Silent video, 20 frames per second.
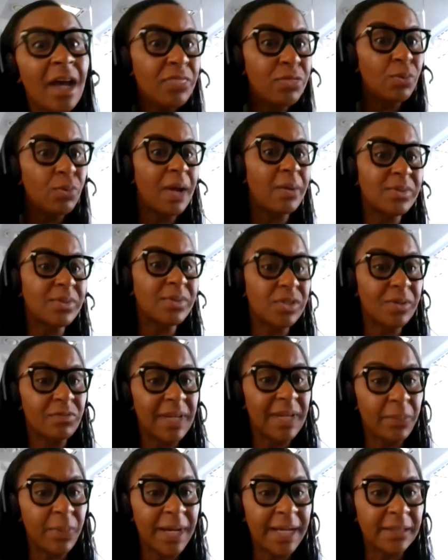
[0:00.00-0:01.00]
I thought I was doing
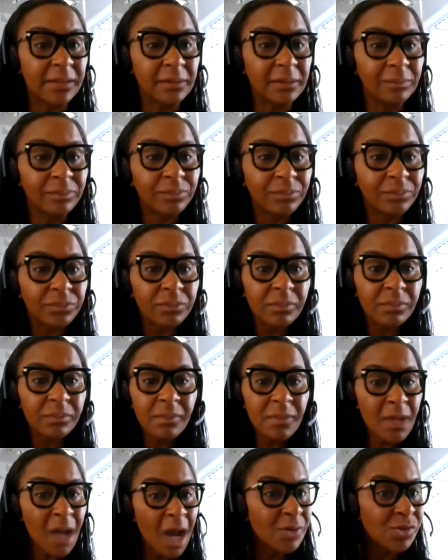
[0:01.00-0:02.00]
really well.
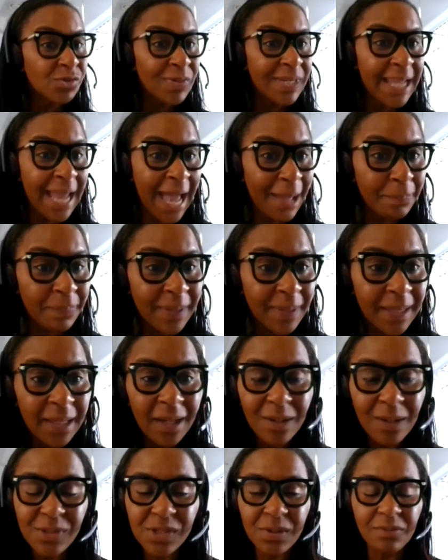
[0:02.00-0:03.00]
I was really
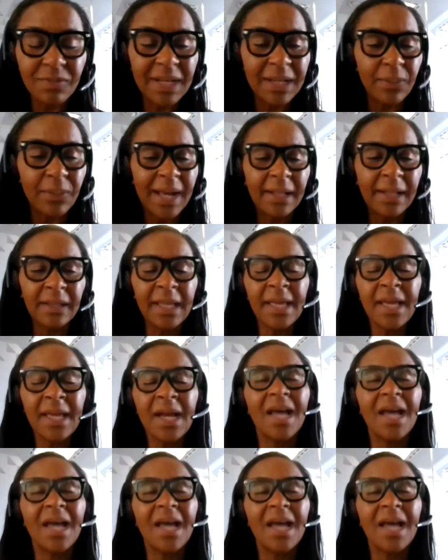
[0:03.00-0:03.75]
happy. I was doing really well.